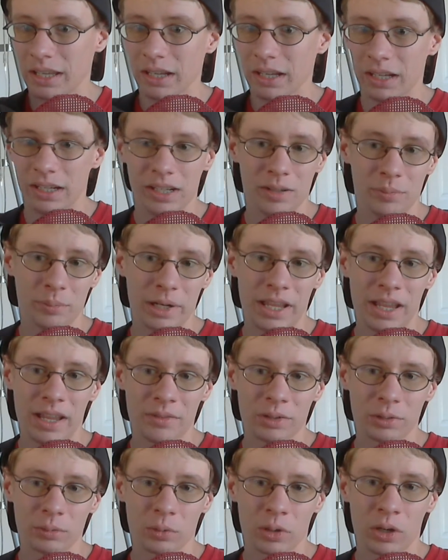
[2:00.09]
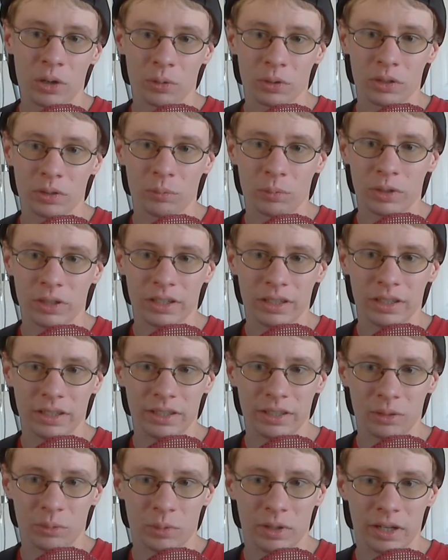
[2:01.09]
um, but I haven't recorded one
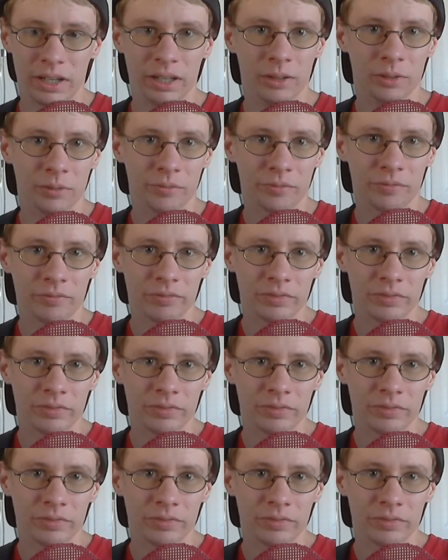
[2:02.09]
in a while.